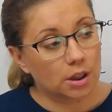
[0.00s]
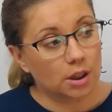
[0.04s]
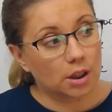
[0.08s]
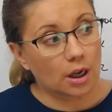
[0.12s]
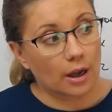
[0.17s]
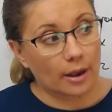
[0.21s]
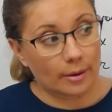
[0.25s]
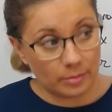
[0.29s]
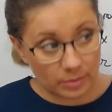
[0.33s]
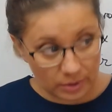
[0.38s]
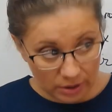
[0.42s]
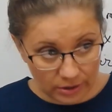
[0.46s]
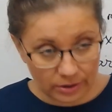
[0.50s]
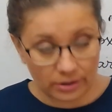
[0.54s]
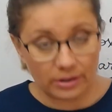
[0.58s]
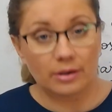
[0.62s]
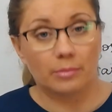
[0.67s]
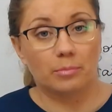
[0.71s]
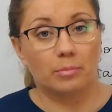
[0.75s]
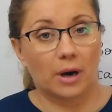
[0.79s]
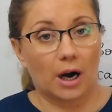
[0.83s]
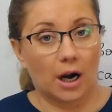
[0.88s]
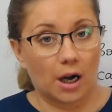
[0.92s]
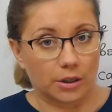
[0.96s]
I'm in the
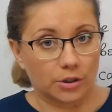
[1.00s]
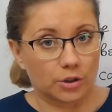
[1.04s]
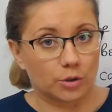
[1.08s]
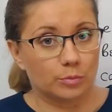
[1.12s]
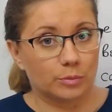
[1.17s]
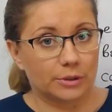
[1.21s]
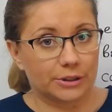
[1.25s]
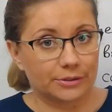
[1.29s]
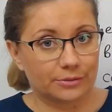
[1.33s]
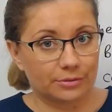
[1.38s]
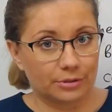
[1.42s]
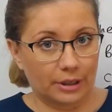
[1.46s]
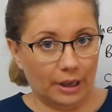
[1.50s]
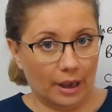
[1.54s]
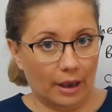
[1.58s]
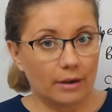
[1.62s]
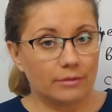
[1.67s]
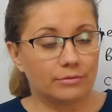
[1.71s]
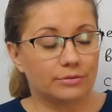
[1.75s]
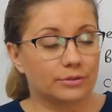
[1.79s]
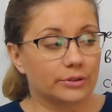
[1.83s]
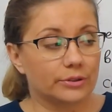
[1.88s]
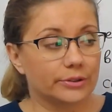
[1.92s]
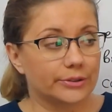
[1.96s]
apartment, yeah,
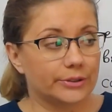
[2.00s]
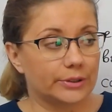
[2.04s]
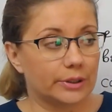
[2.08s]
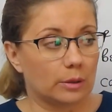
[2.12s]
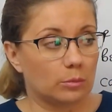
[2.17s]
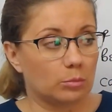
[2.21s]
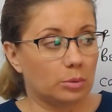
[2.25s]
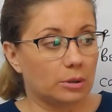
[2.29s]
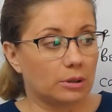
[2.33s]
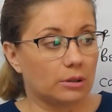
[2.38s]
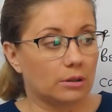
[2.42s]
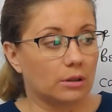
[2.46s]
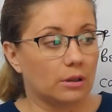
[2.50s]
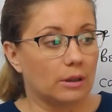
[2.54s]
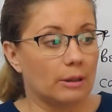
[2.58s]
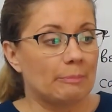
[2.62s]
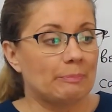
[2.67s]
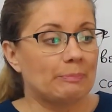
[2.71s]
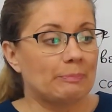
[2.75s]
for example.